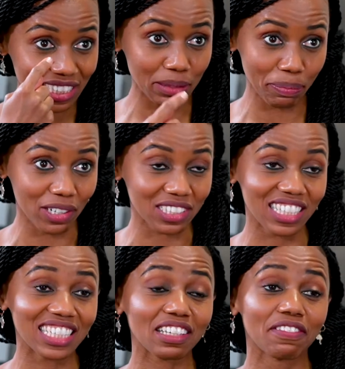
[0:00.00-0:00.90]
spot,
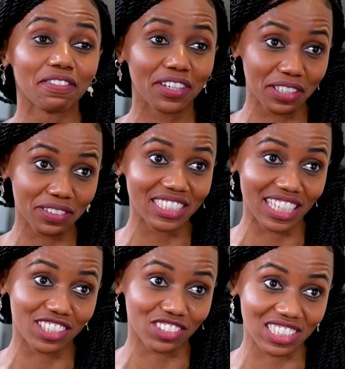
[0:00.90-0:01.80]
that's a very
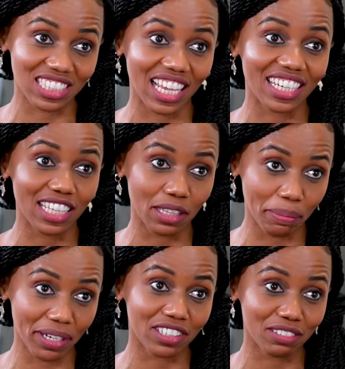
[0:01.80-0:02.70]
dangerous sign and the
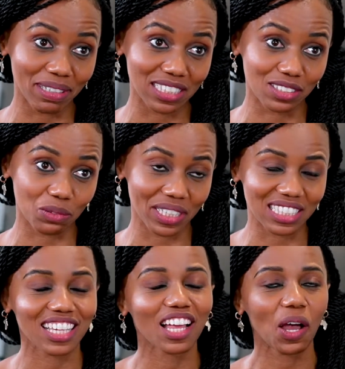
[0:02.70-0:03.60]
parent mustn't wait.
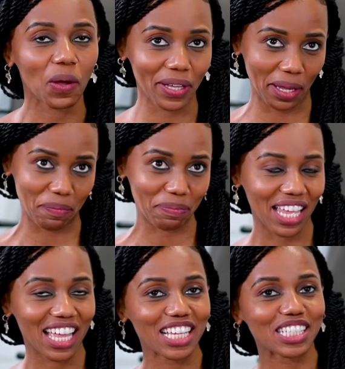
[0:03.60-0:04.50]
Okay.
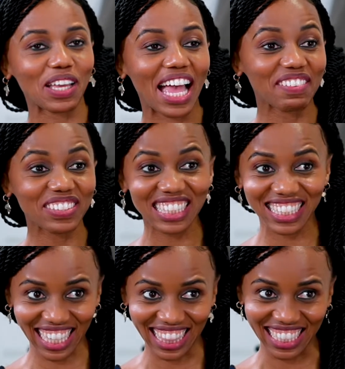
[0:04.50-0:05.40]
So having
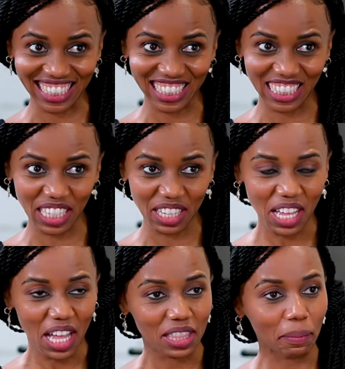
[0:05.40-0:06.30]
said this,
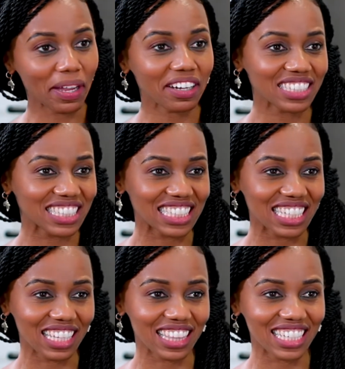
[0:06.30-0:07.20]
the parent is
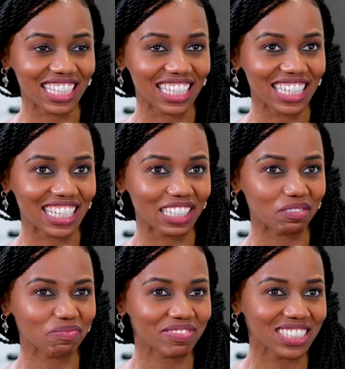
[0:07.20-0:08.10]
now thinking,
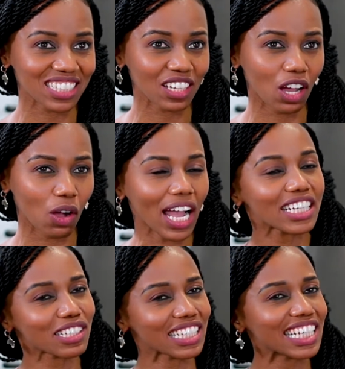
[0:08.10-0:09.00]

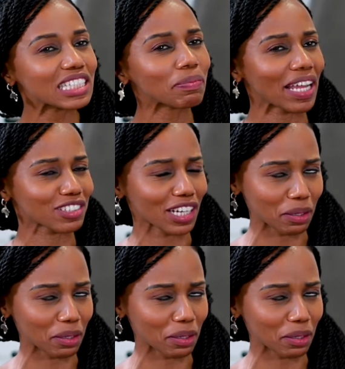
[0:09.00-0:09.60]
actually, let's backtrack a